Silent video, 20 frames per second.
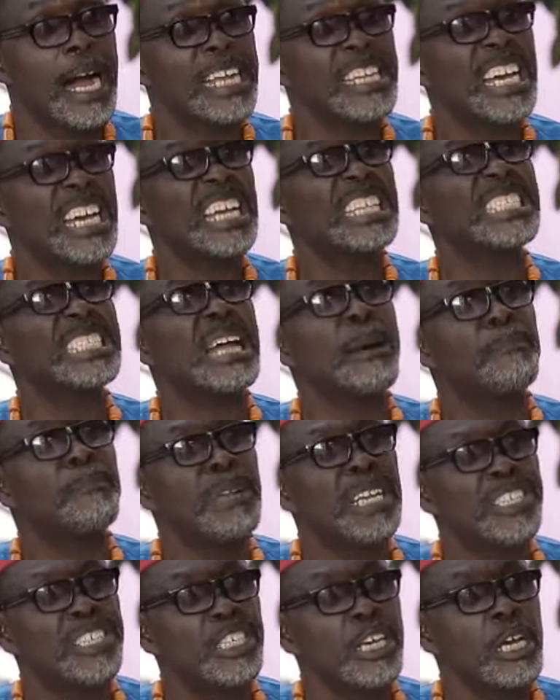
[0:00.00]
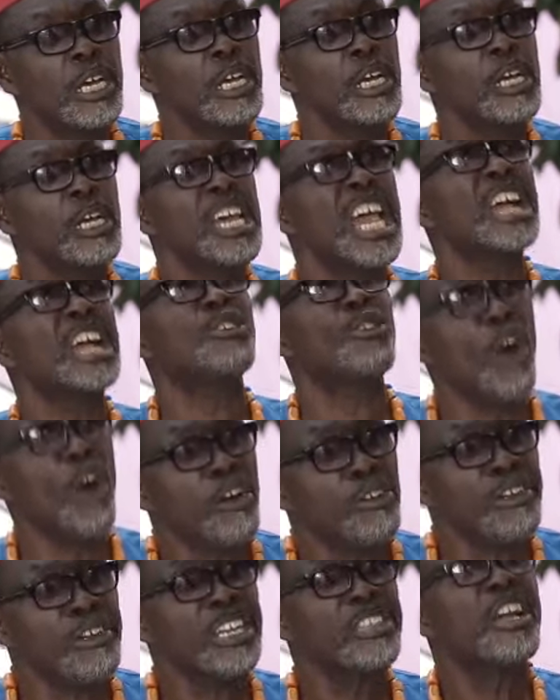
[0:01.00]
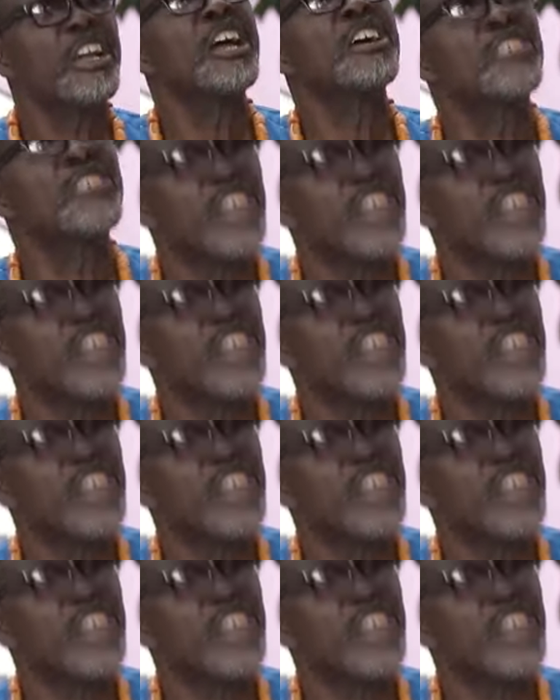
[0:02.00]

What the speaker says: and establish a concrete